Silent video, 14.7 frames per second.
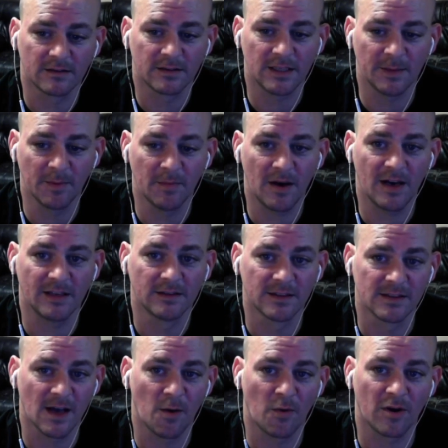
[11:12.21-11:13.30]
keep in mind, does
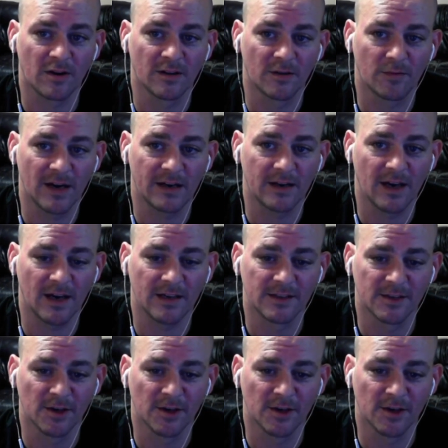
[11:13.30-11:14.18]
not work on the red guy, so